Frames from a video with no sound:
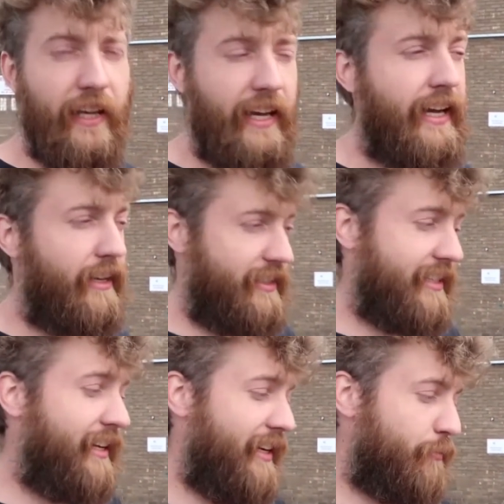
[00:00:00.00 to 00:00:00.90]
Yeah,
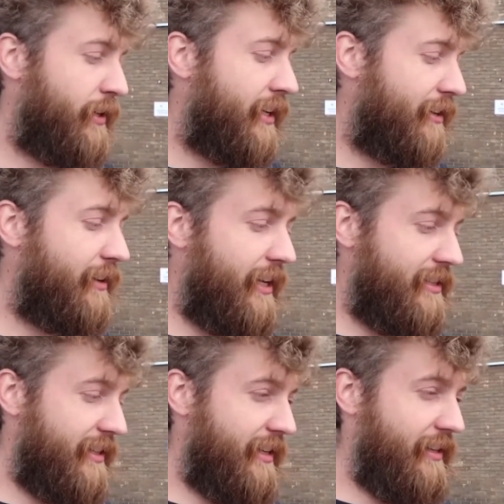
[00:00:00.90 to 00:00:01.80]
exactly. Bring that
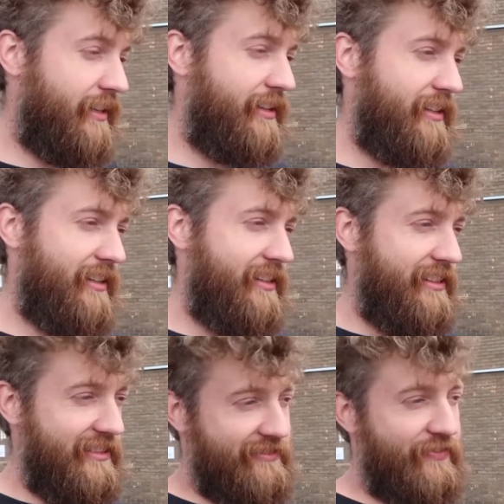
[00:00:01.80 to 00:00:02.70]
crazy,
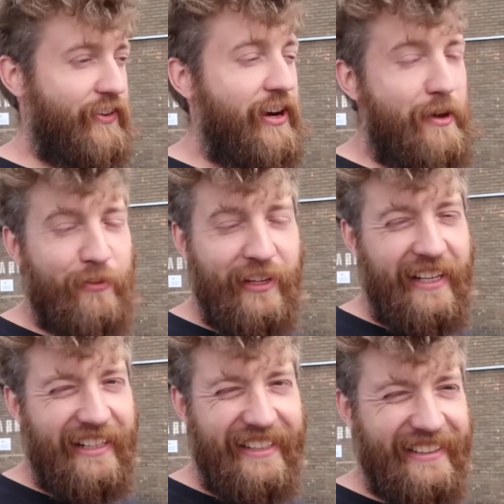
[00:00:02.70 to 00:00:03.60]
fire
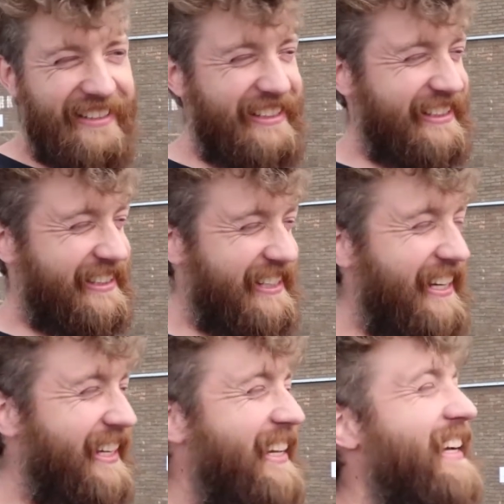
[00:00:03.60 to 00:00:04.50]
breathing,
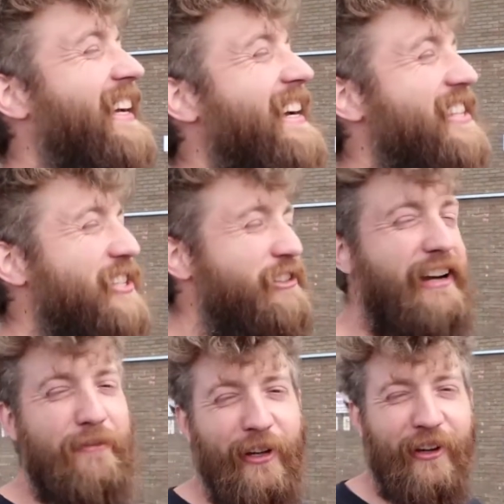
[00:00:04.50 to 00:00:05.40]

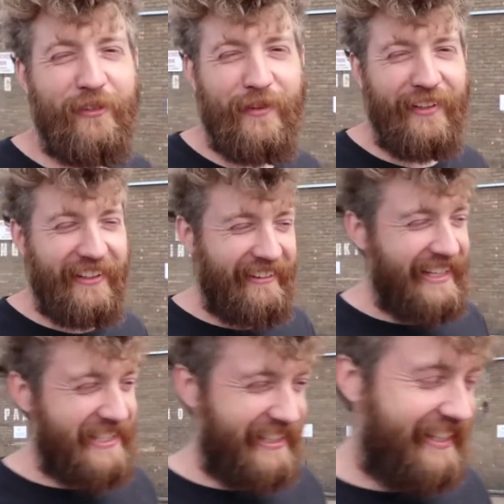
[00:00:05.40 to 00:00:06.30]
scrapyard motor
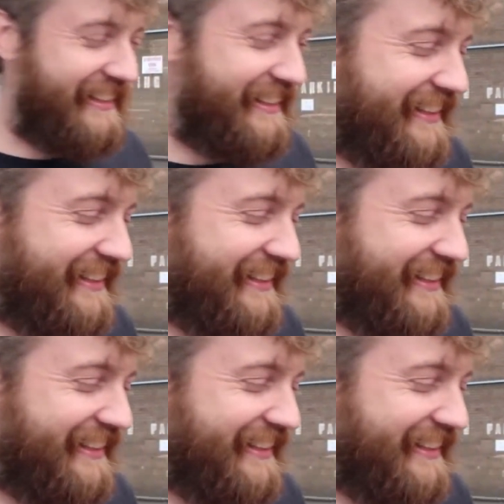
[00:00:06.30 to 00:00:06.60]
energy.